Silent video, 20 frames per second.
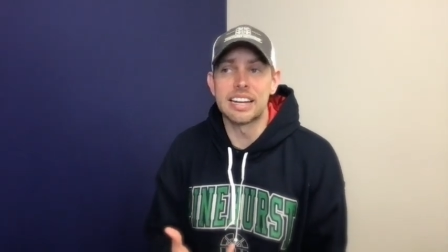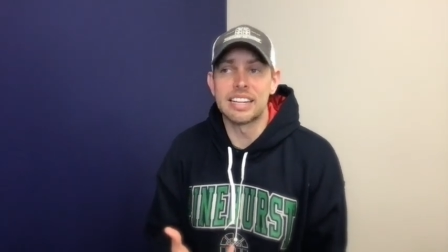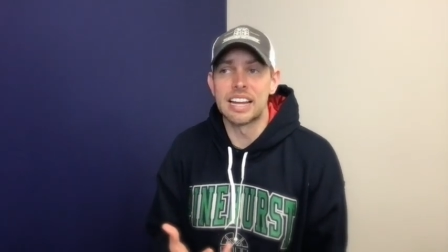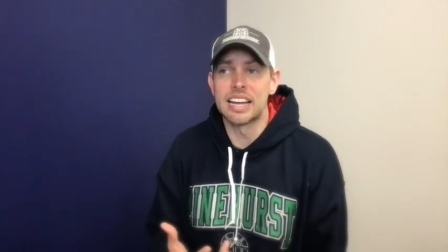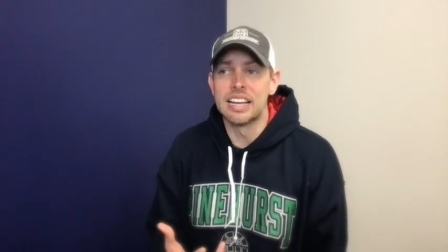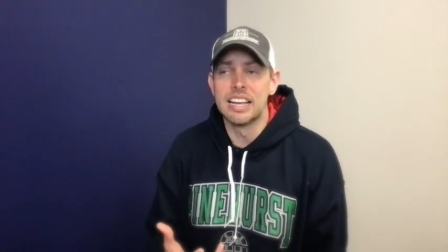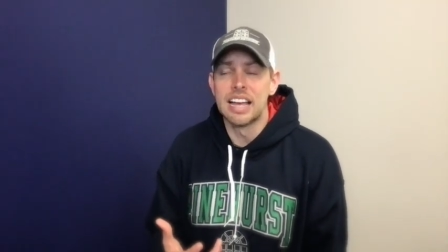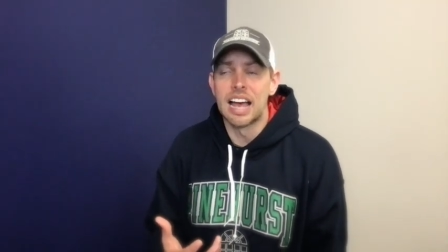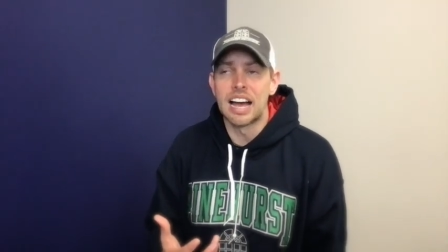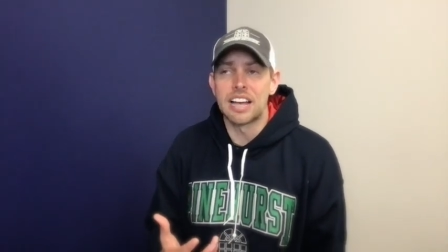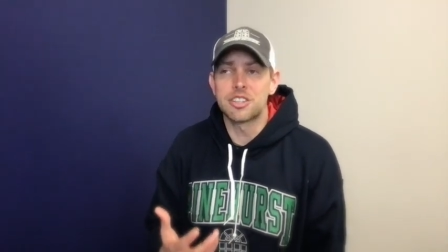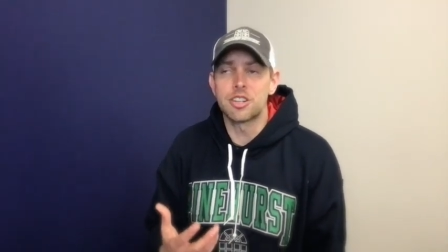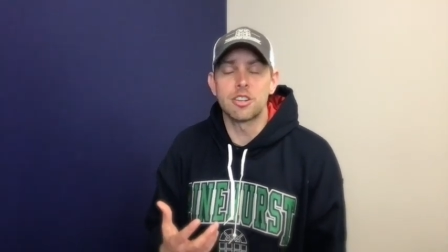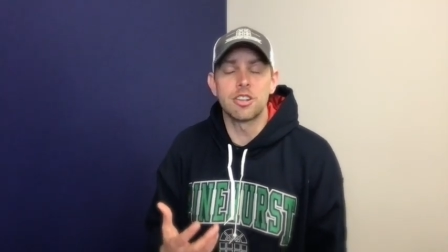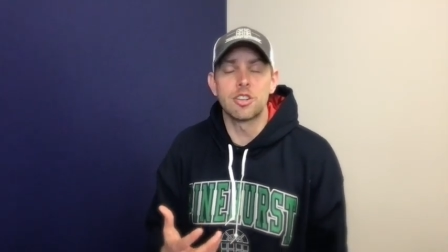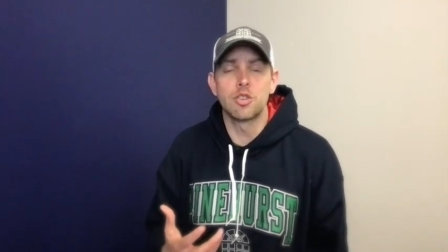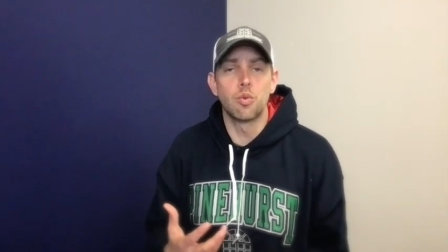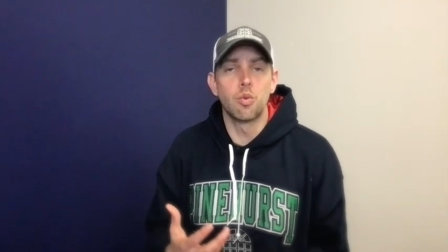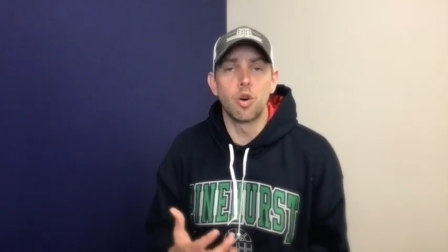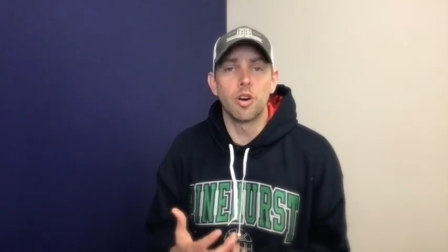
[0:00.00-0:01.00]
And I
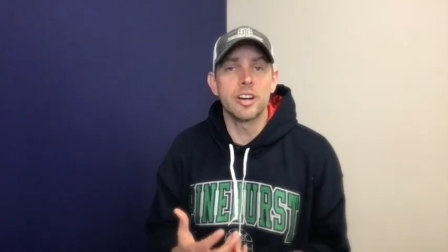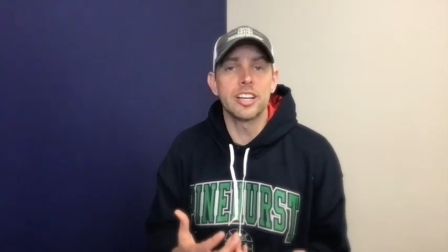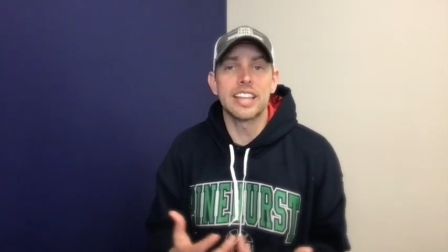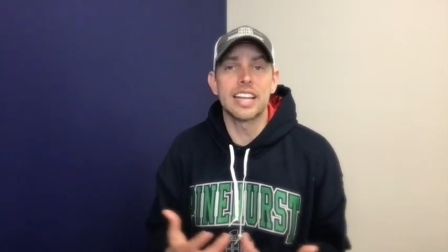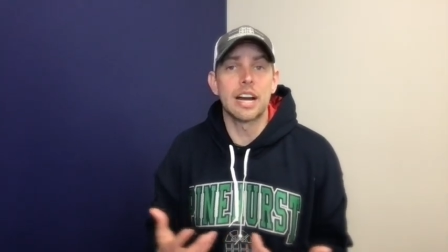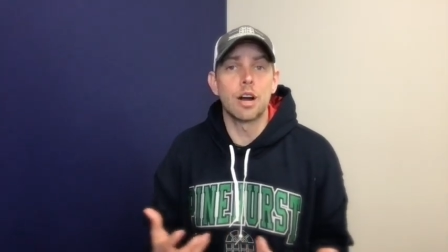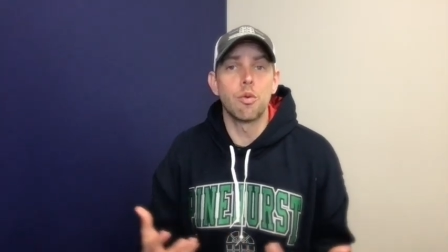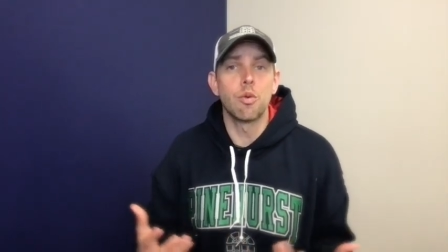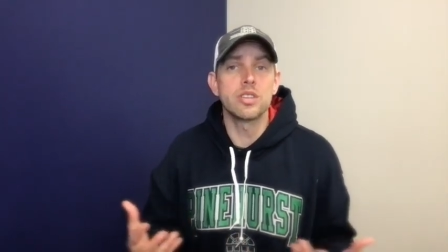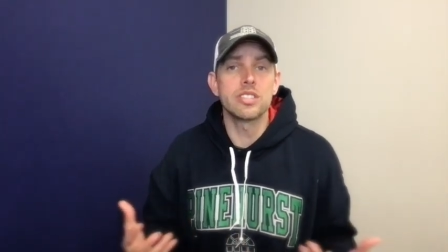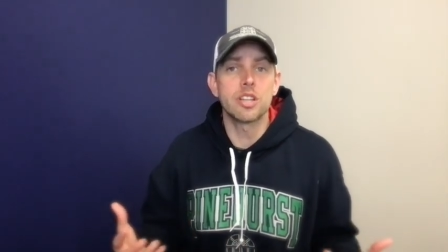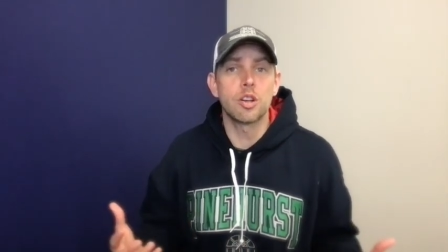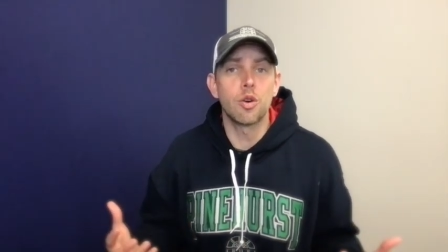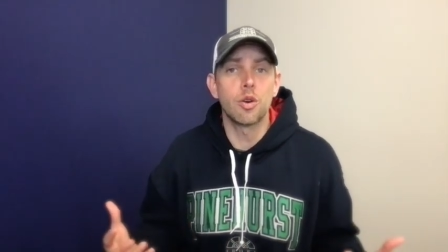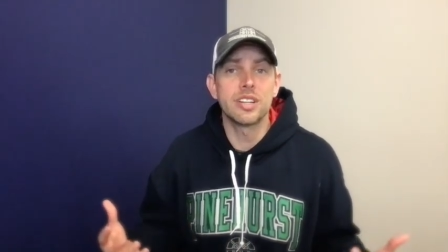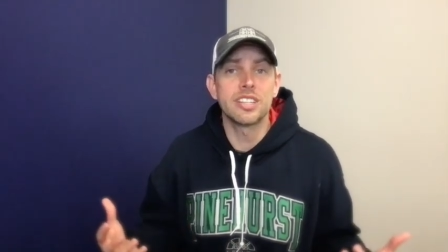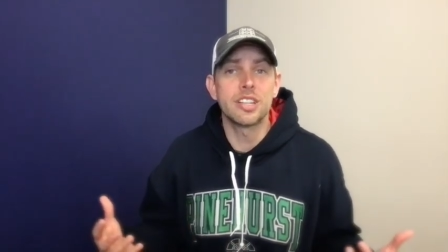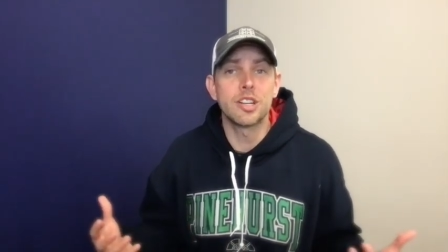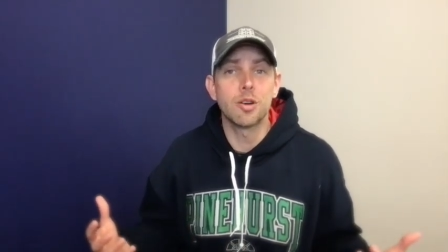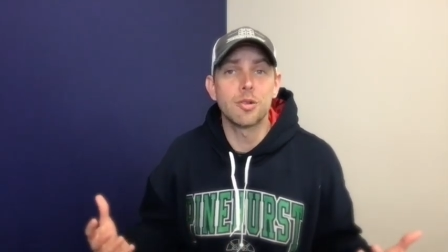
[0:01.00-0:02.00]
started to worry that I wasn't
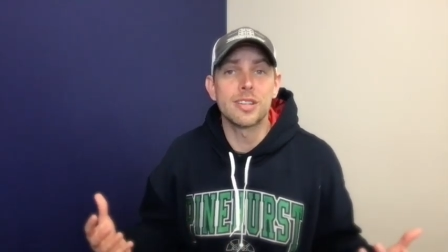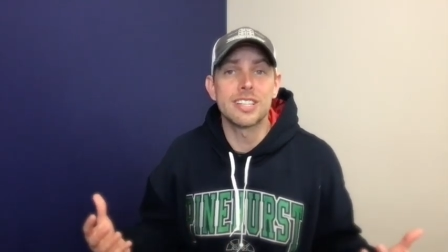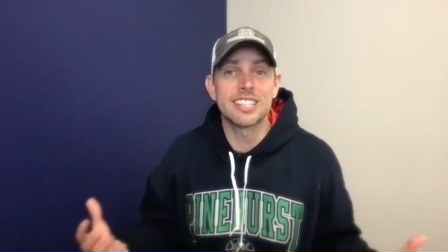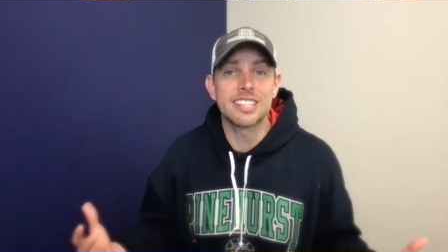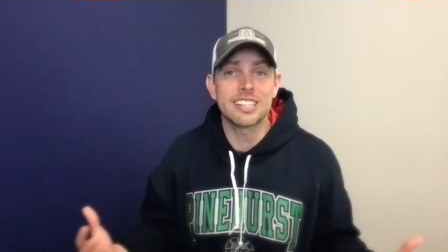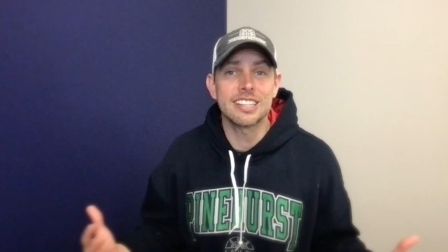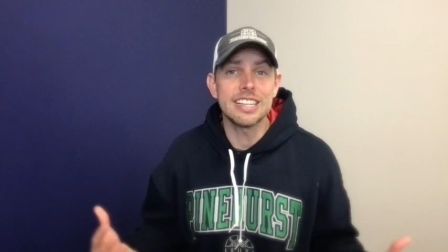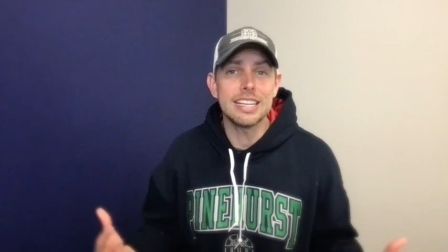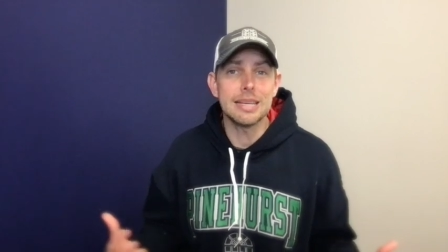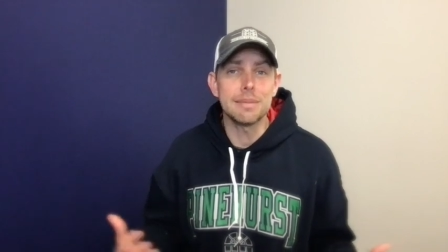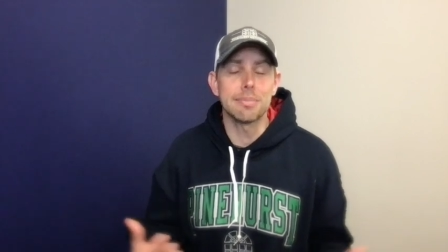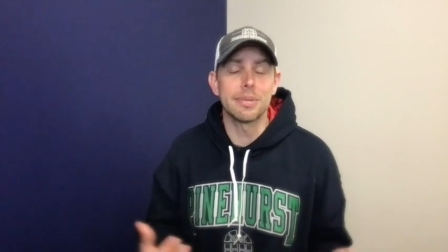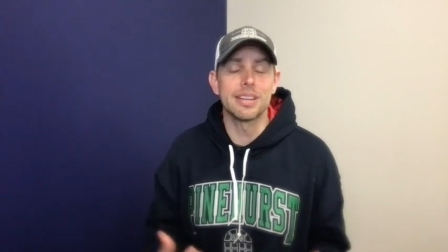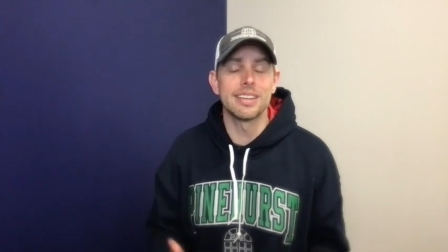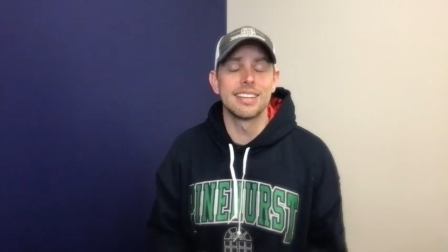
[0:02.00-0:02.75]
going to go to sleep.